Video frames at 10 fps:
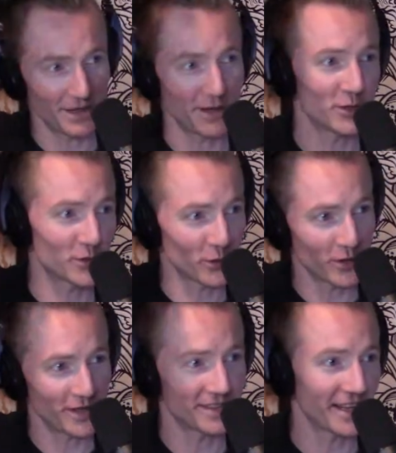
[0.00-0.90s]
a
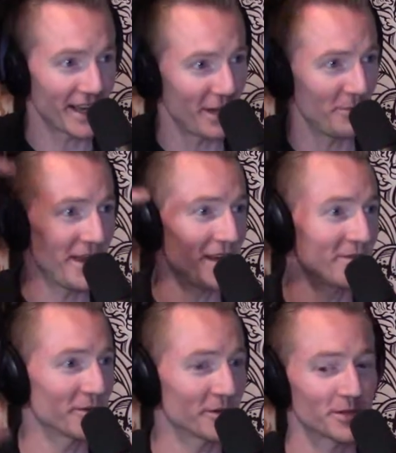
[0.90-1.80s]
choice that I made
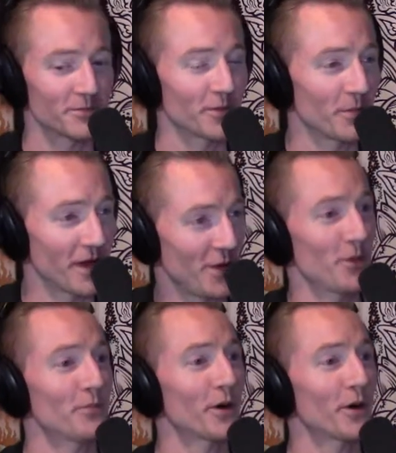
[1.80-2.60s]
for for my own.